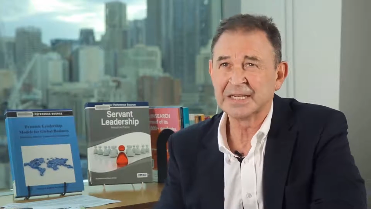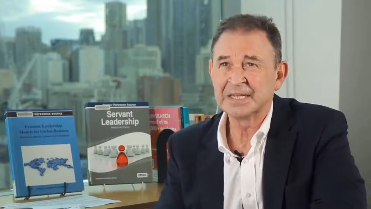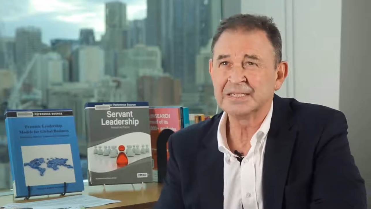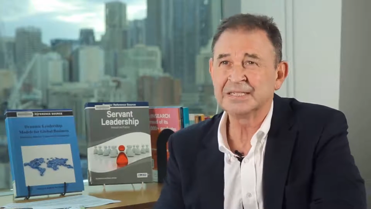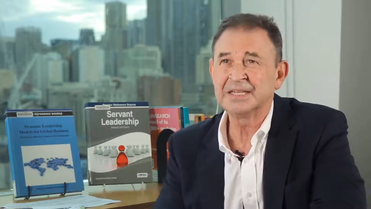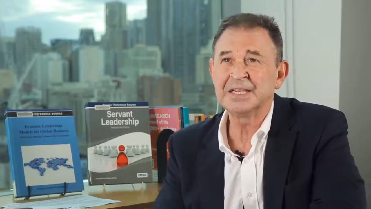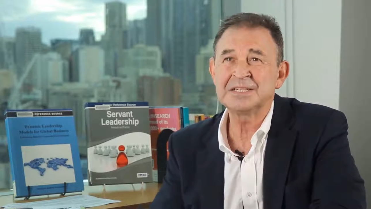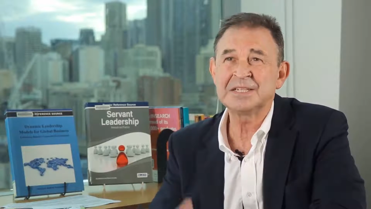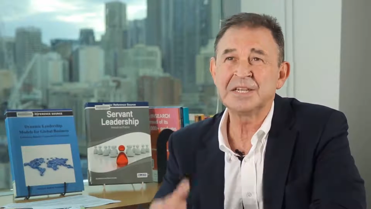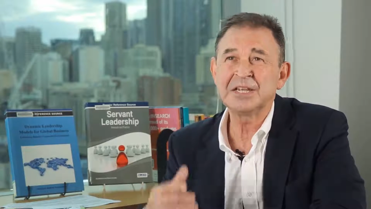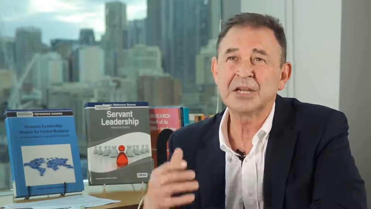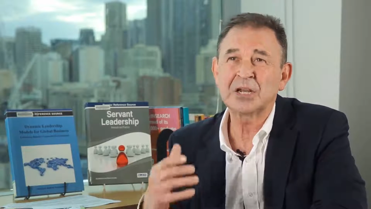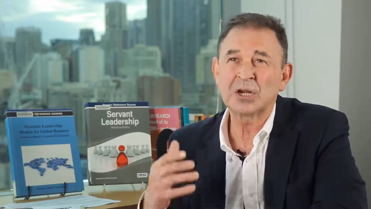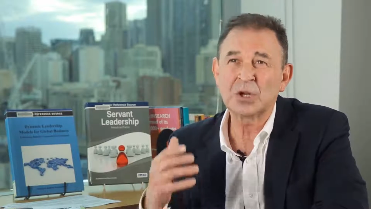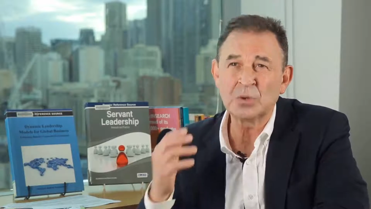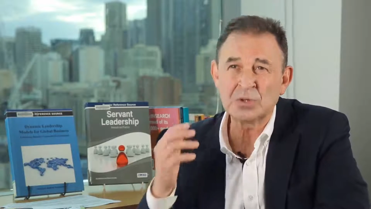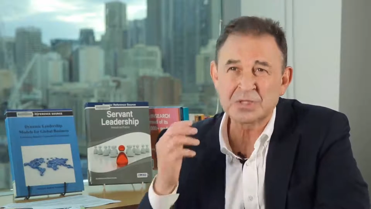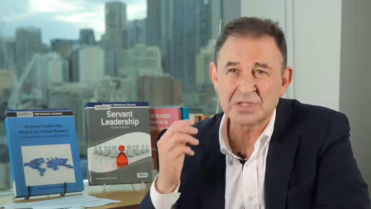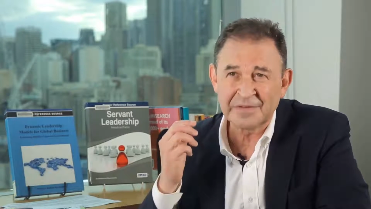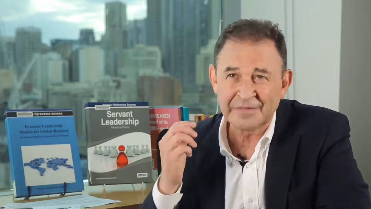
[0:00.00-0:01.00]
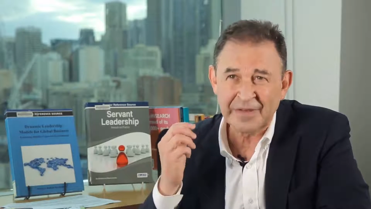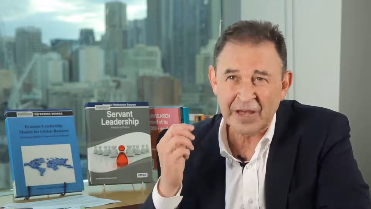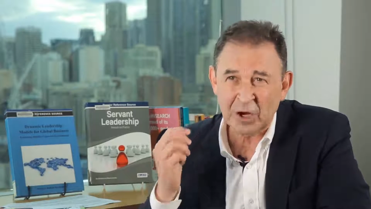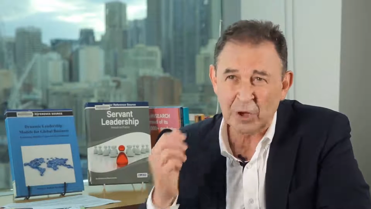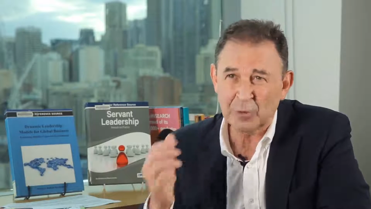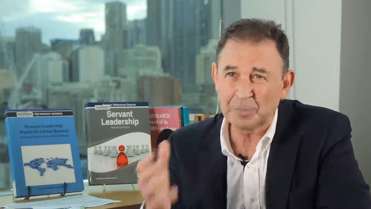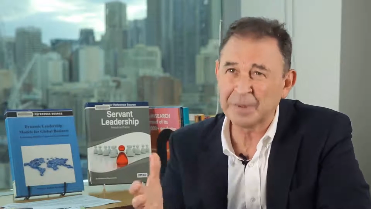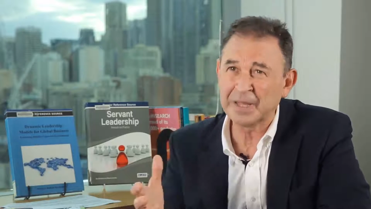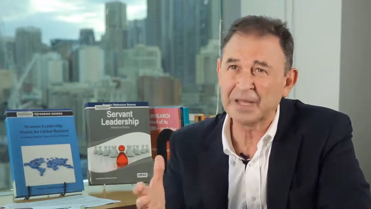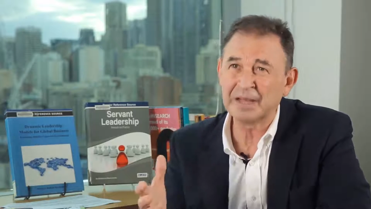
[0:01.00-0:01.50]
This includes
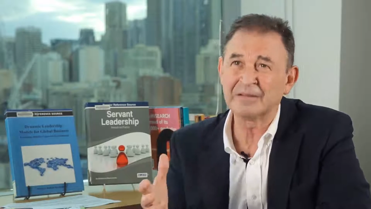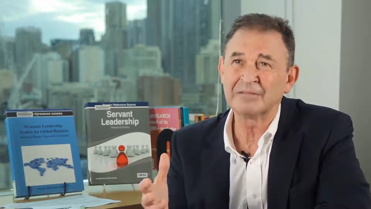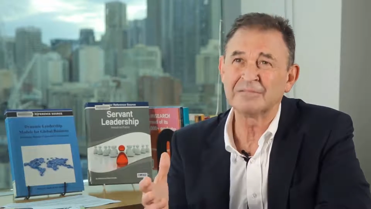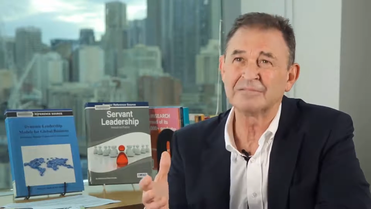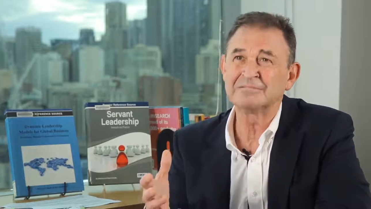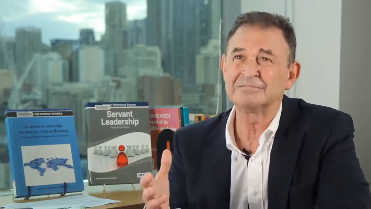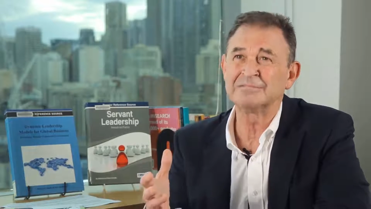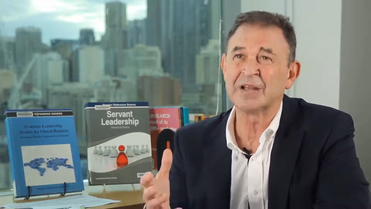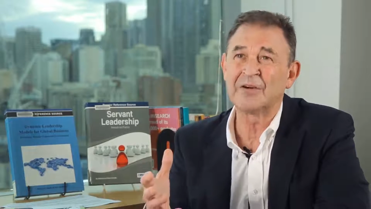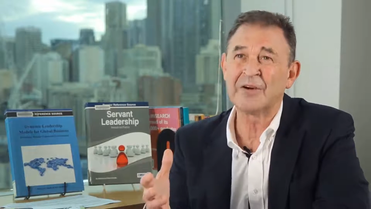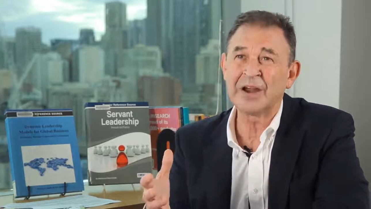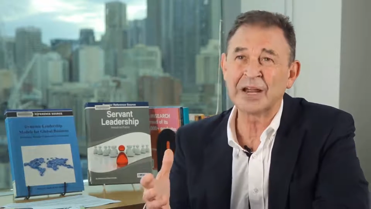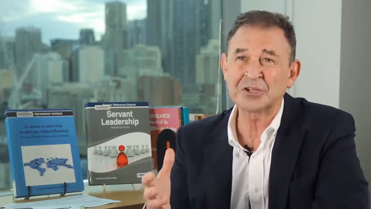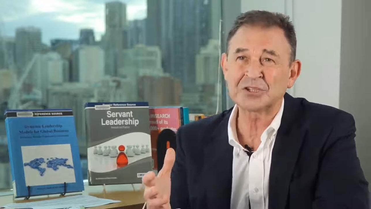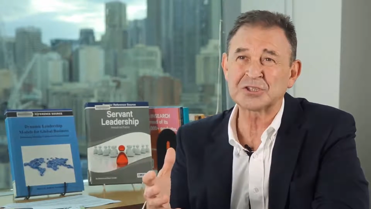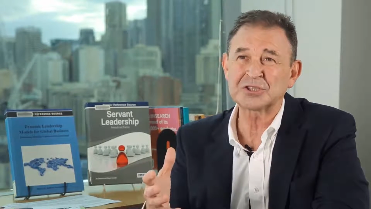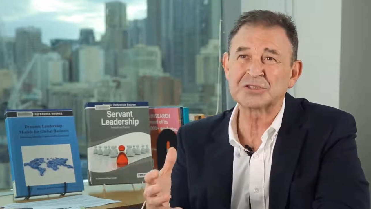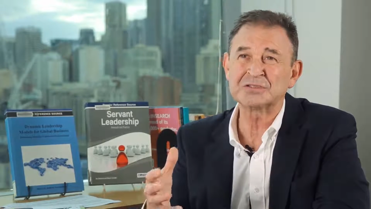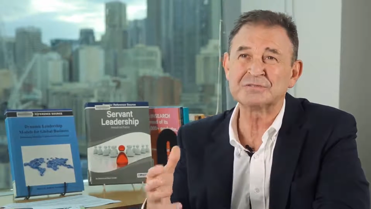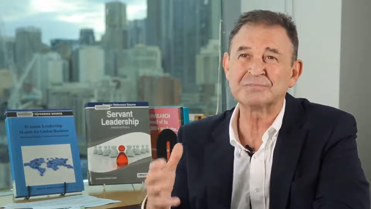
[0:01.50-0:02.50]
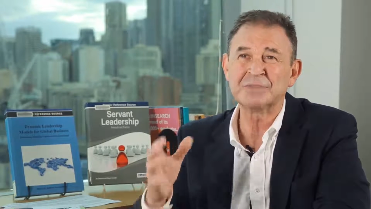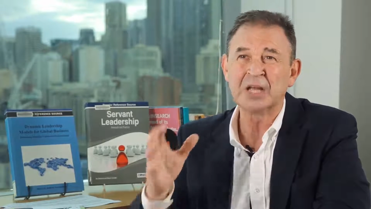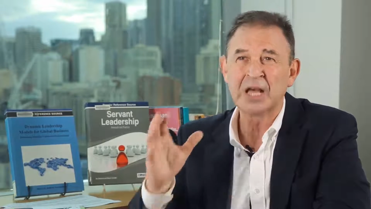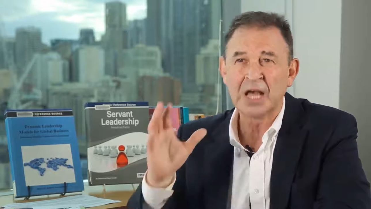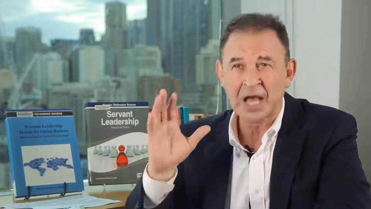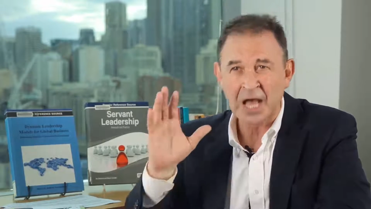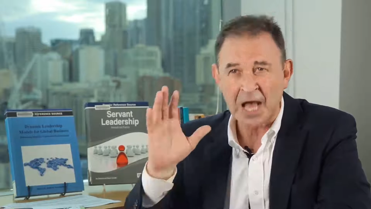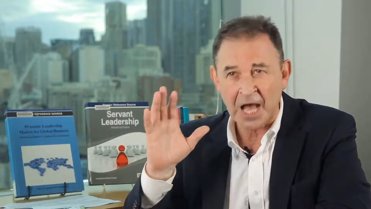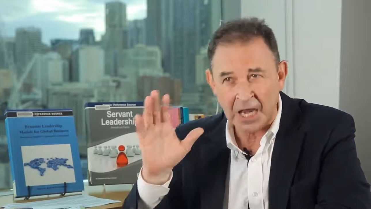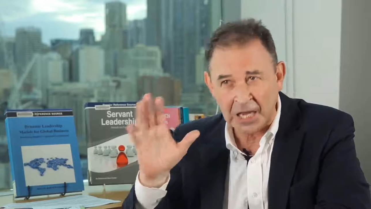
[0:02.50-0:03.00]
developing direction,
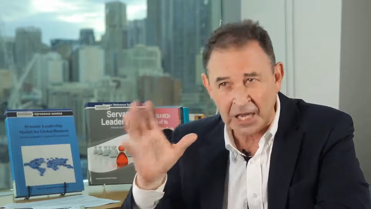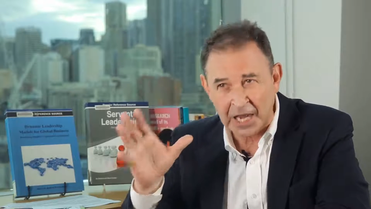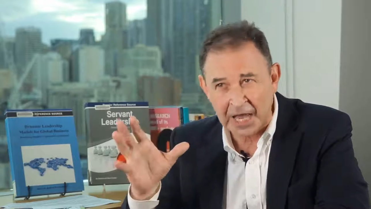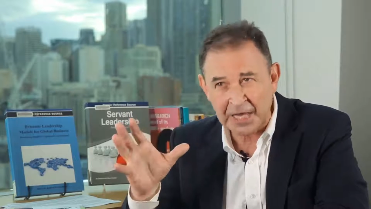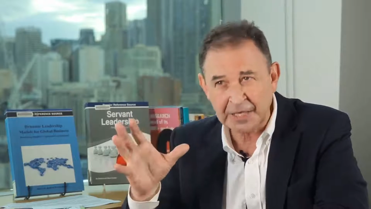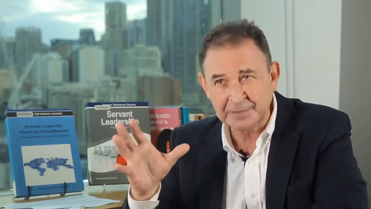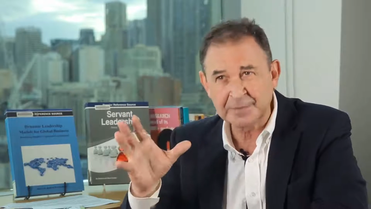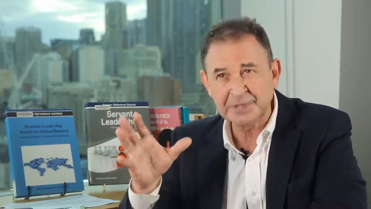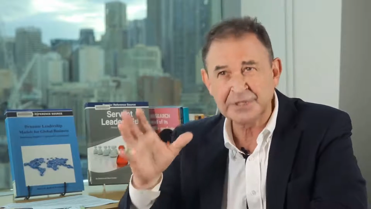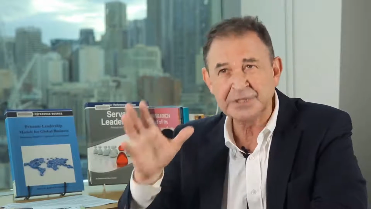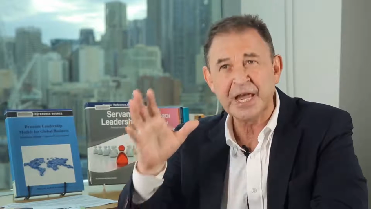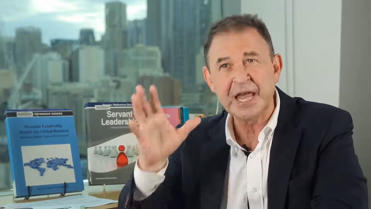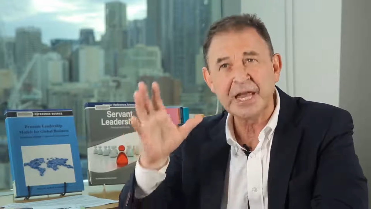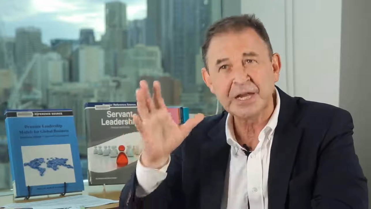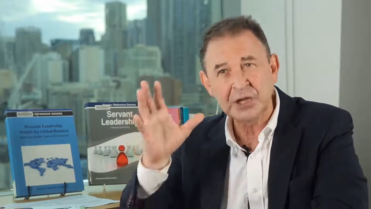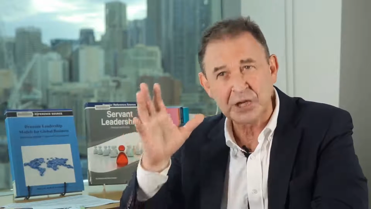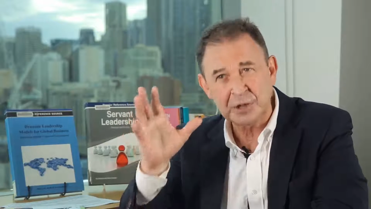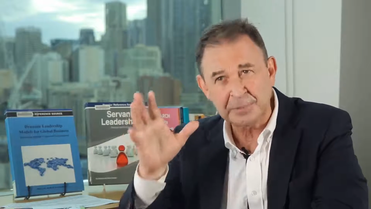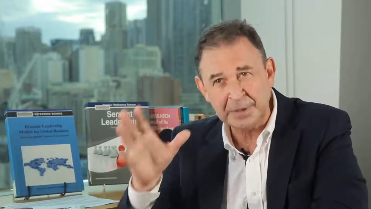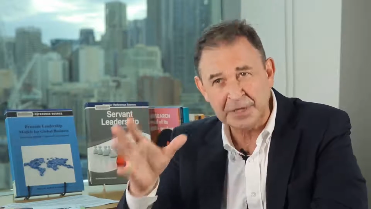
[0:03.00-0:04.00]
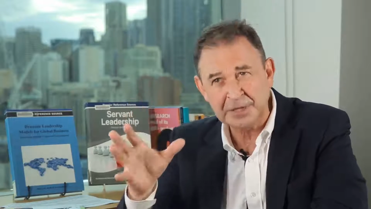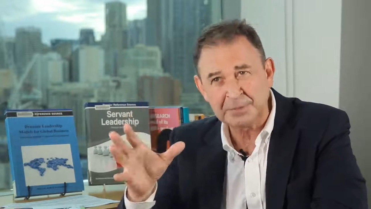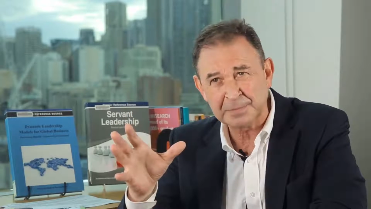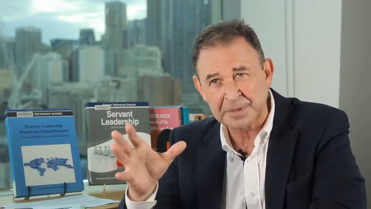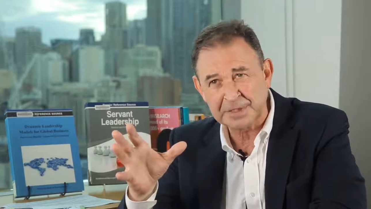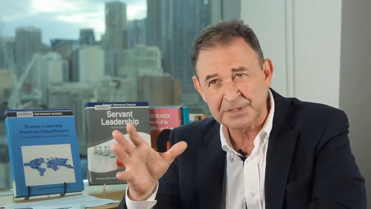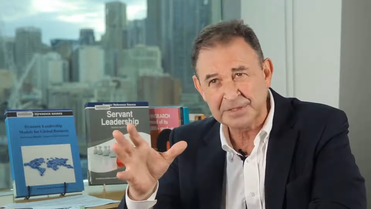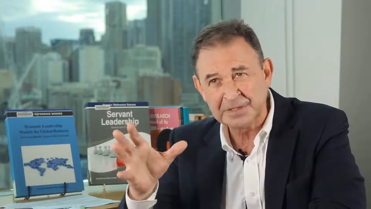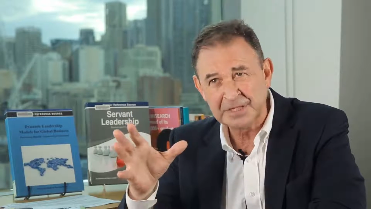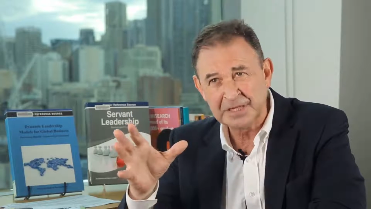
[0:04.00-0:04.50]
alignment, and
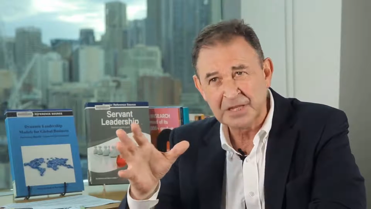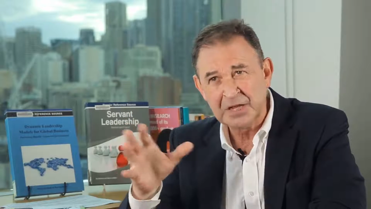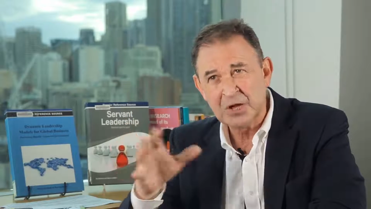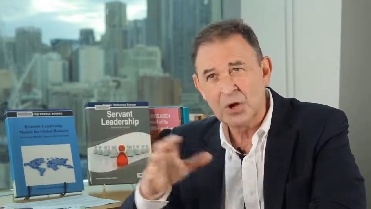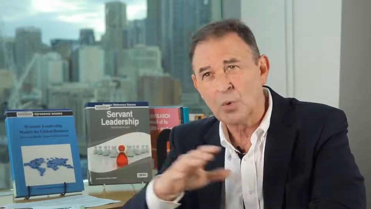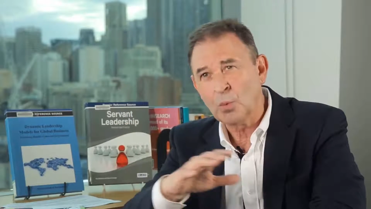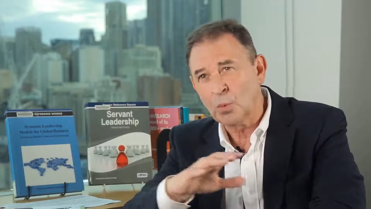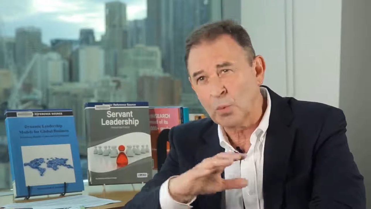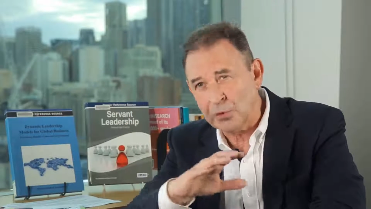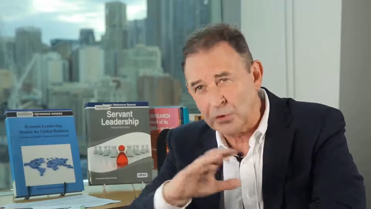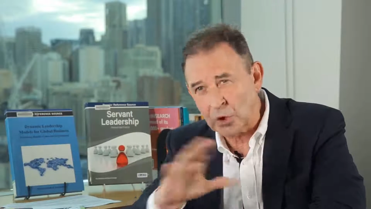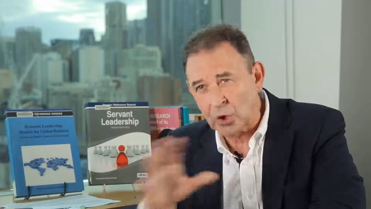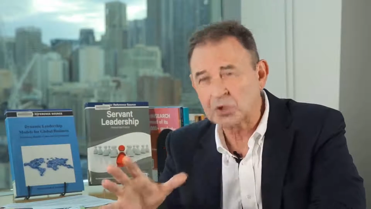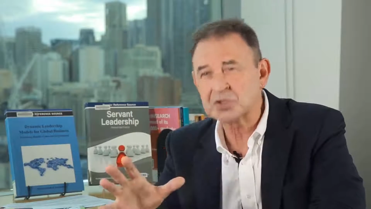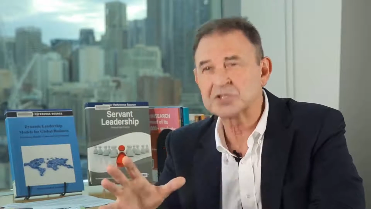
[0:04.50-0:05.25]
commitment with all